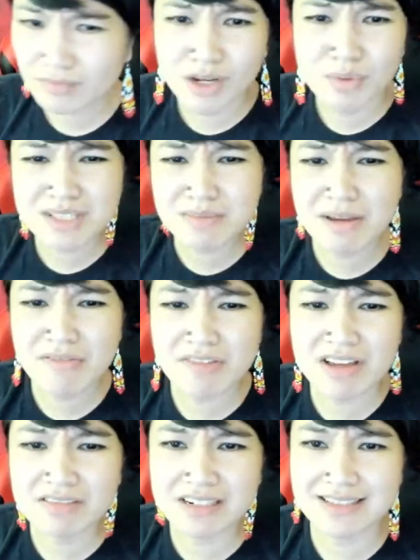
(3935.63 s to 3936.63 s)
What's my
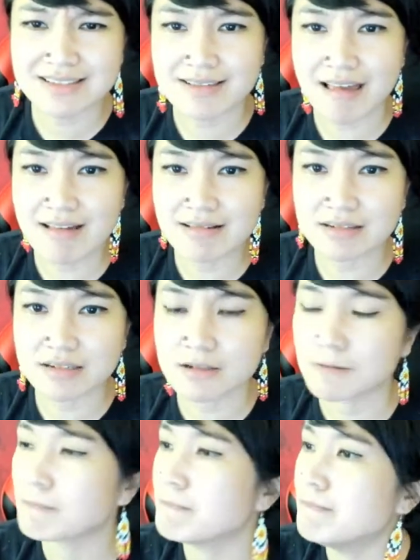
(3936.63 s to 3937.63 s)
favorite scent?
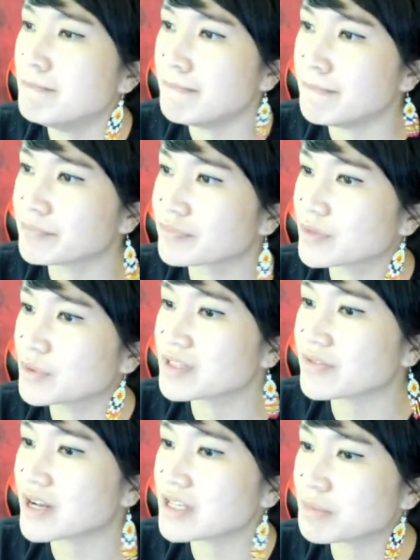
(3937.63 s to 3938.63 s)
No one's
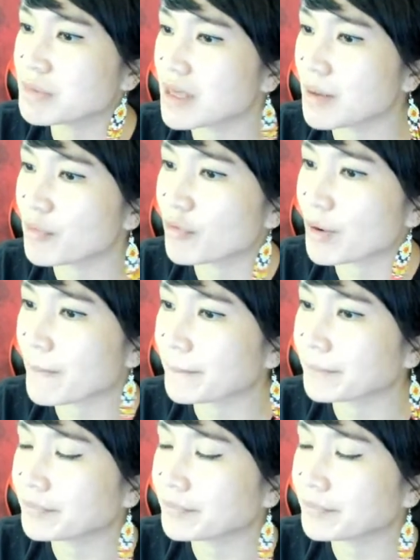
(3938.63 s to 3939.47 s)
ever asked me that before.